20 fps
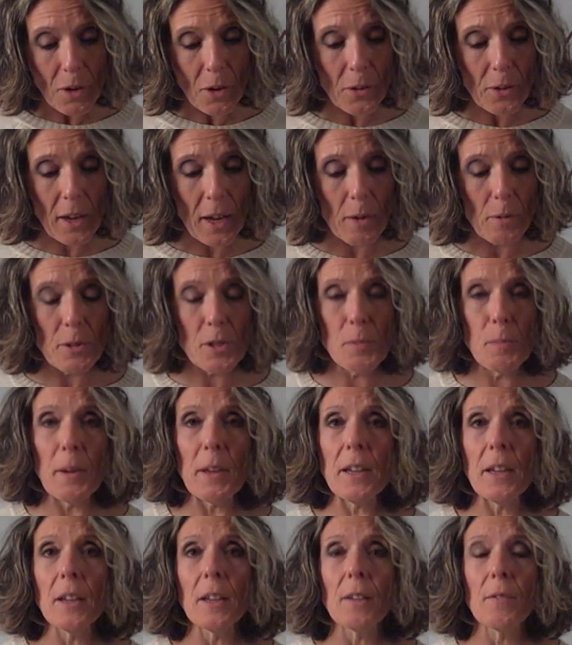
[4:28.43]
Okay, well,
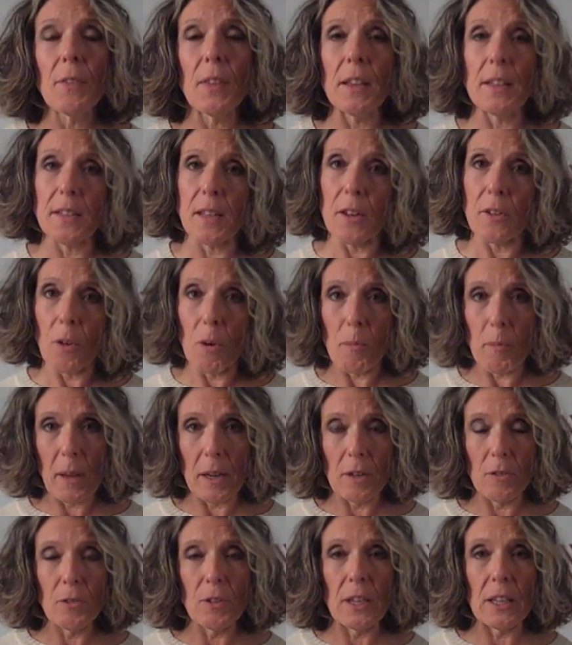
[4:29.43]
speaking of things that don't
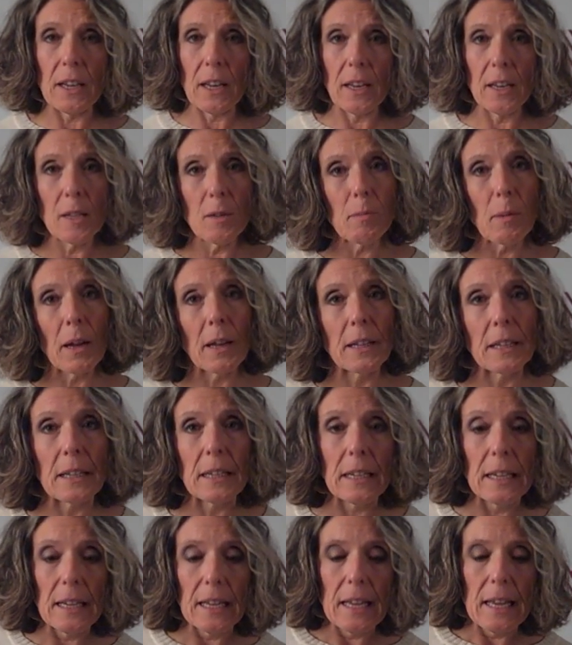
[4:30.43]
benefit
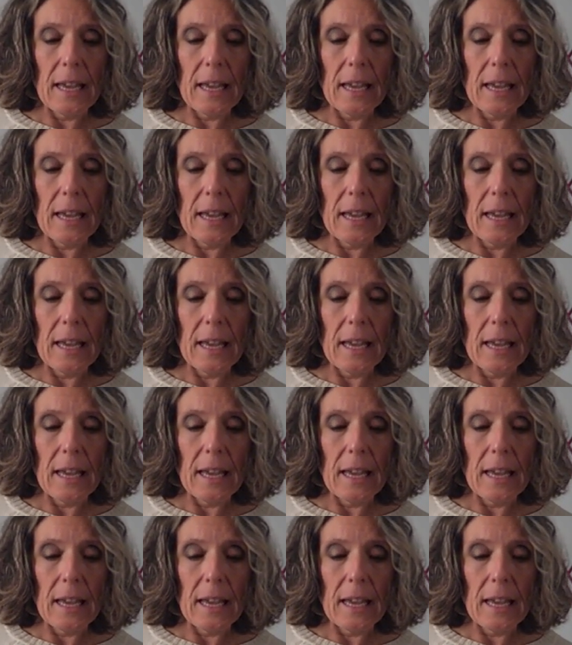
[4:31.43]
anybody,